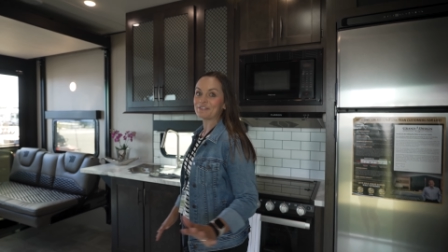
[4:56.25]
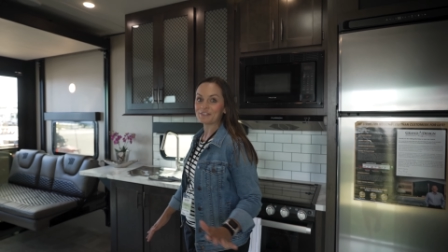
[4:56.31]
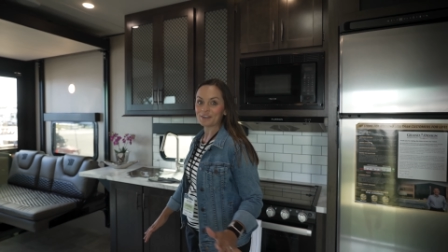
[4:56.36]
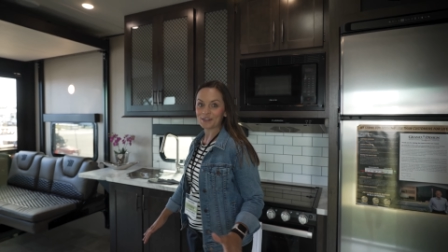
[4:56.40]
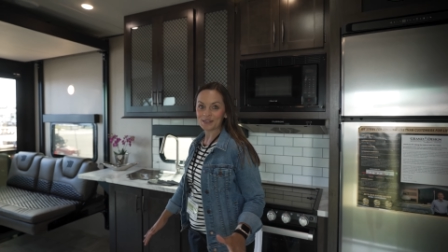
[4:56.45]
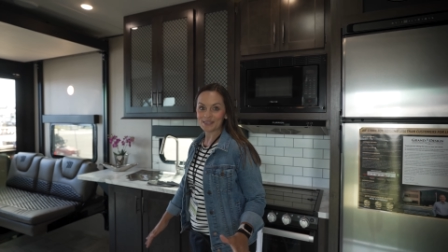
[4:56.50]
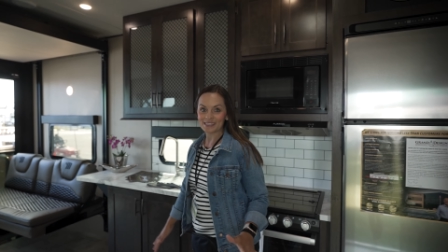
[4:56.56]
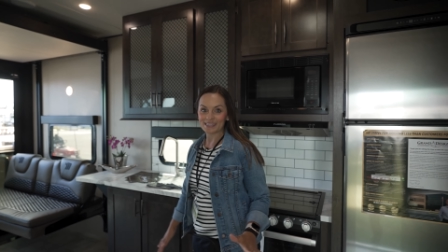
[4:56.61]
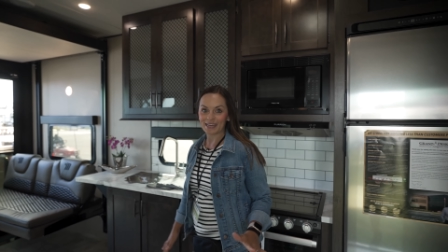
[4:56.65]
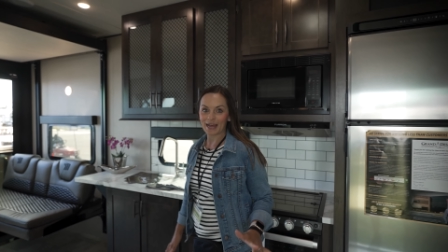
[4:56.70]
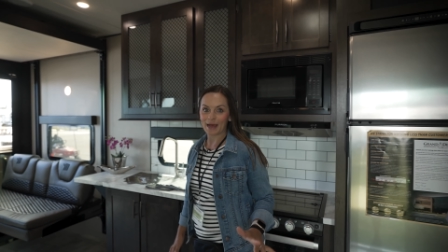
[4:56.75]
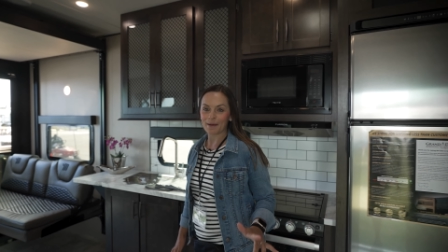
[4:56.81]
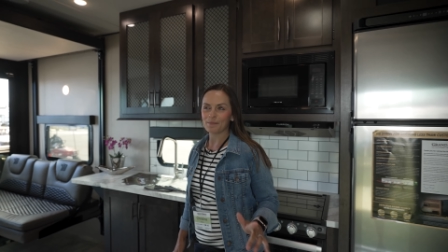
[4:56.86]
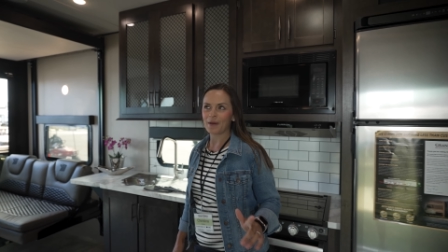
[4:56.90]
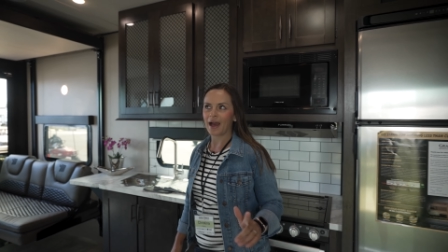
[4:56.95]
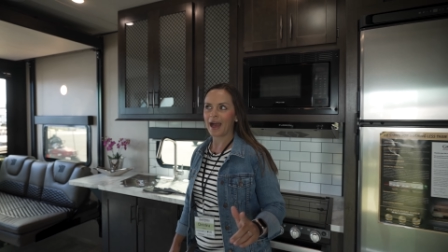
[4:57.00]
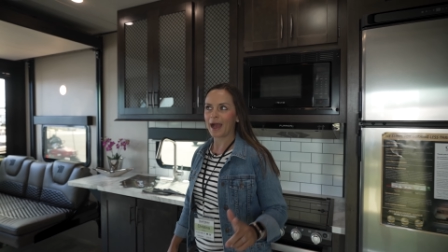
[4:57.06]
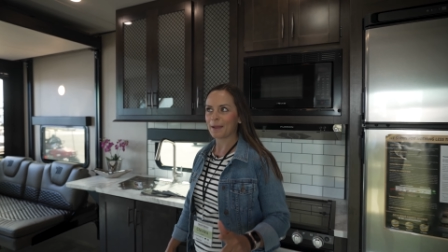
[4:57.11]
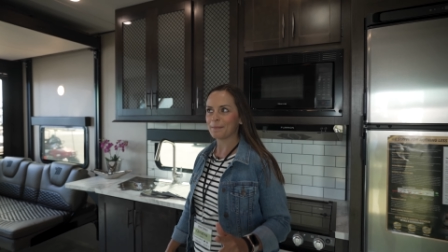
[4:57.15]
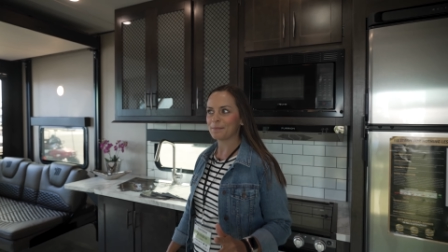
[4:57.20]
first step,
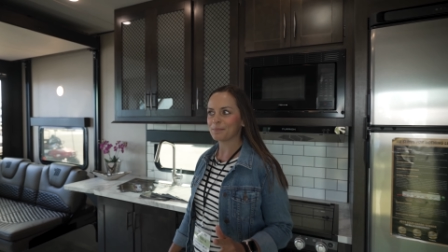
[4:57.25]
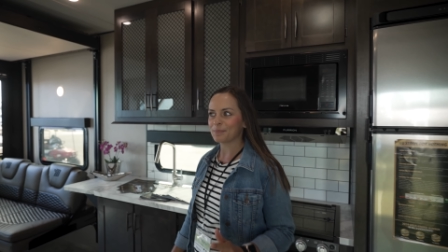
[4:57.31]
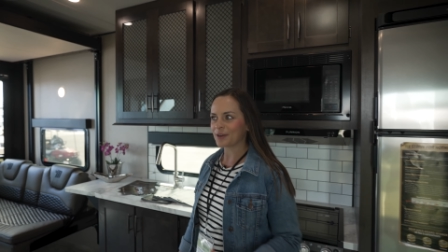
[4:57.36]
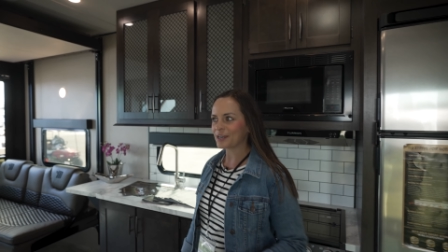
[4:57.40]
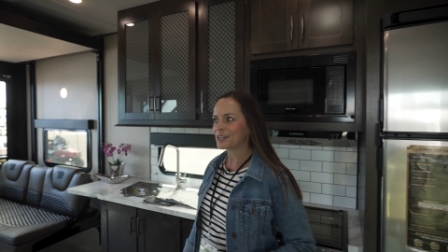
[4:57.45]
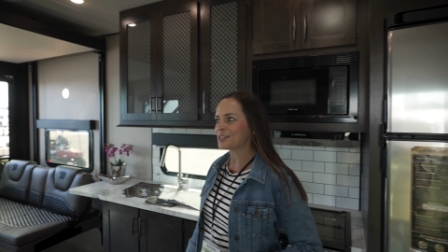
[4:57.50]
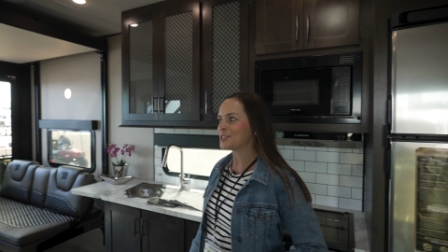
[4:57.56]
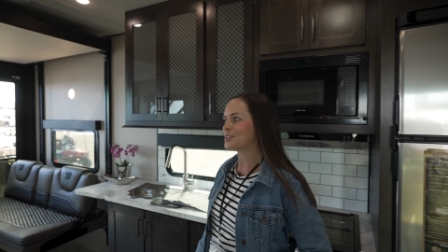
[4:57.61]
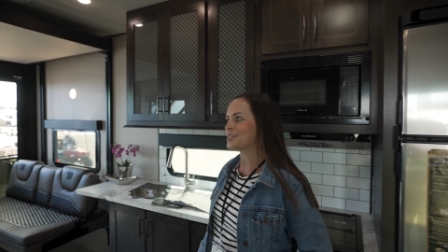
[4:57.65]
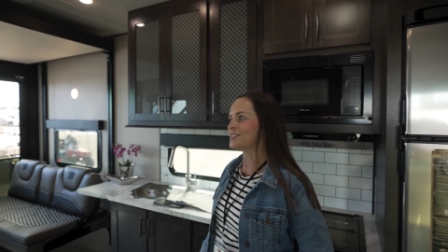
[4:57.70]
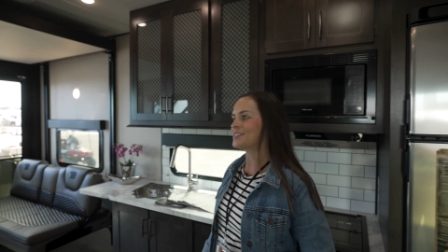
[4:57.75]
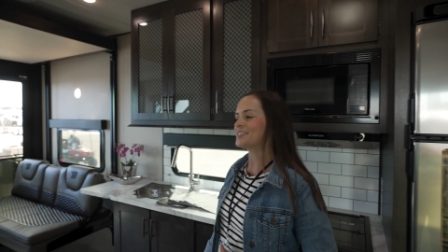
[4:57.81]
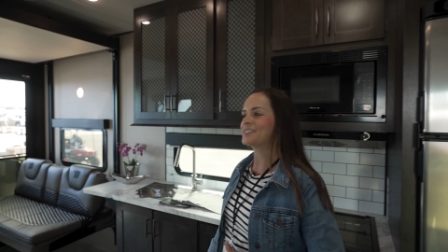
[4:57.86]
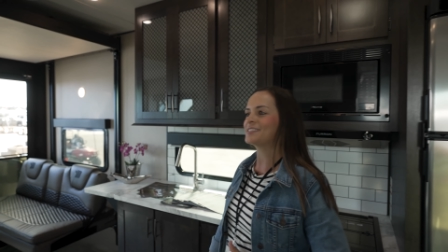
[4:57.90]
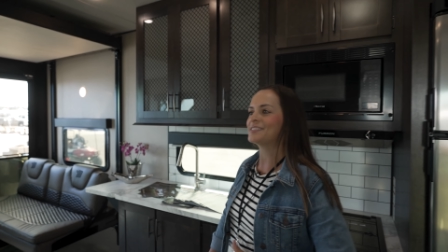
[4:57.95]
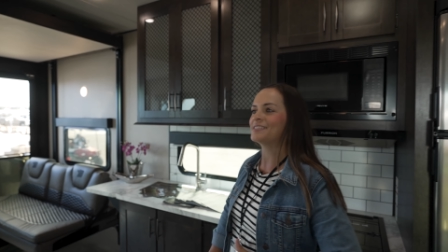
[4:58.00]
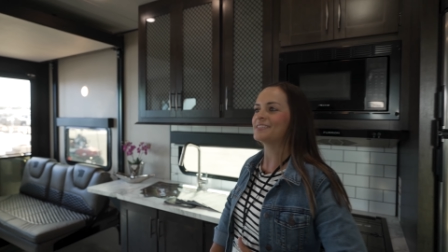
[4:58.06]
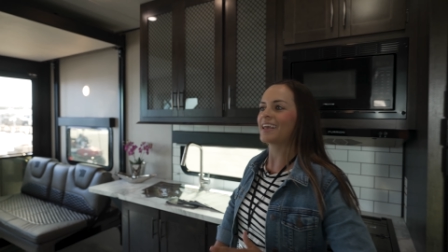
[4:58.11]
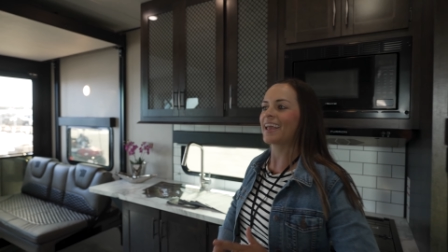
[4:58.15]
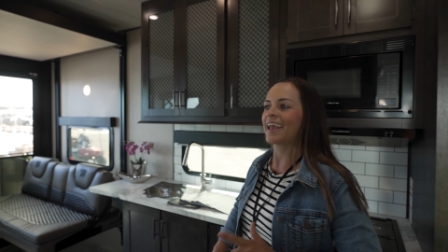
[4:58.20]
I'm pretty sure
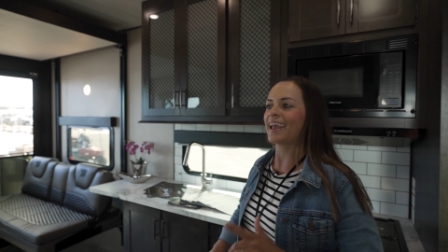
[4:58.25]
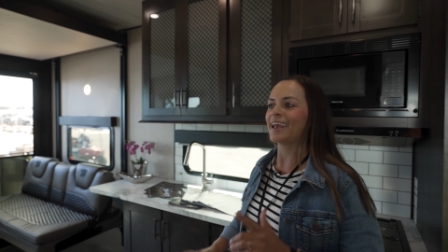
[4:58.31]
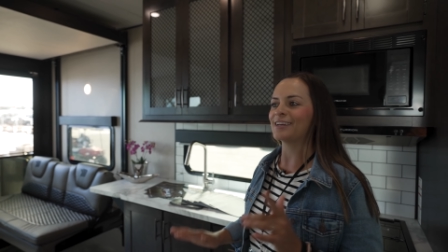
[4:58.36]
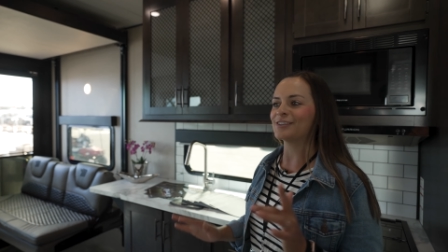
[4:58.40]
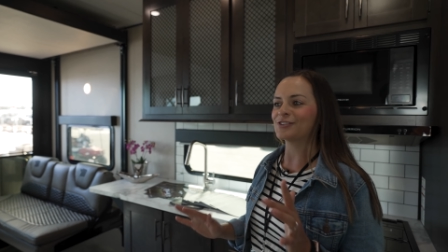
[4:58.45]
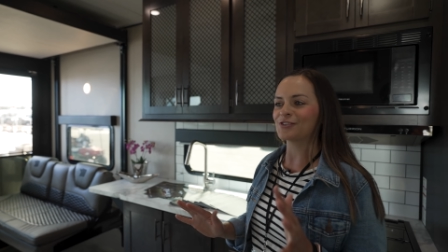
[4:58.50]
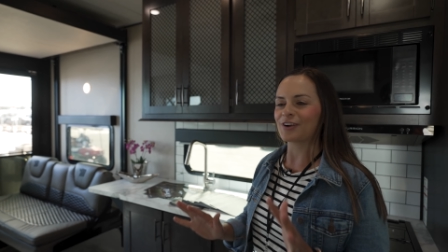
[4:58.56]
this is a